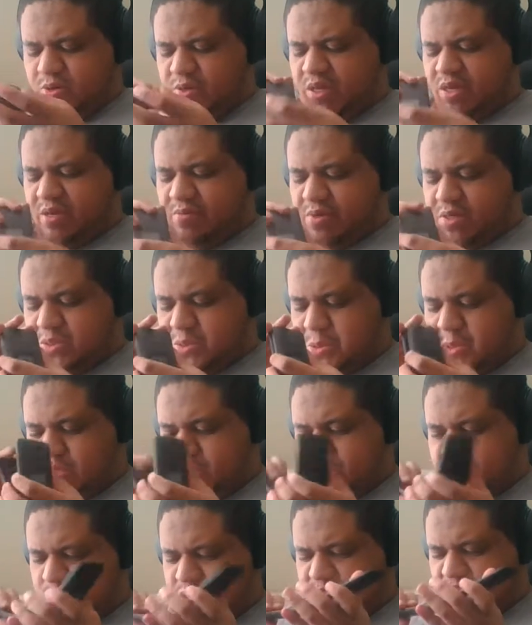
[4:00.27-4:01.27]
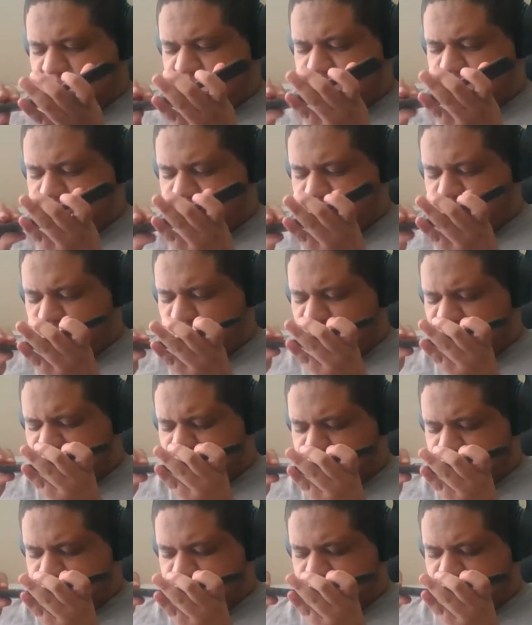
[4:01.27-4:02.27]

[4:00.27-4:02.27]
ahead and give it its first boot up.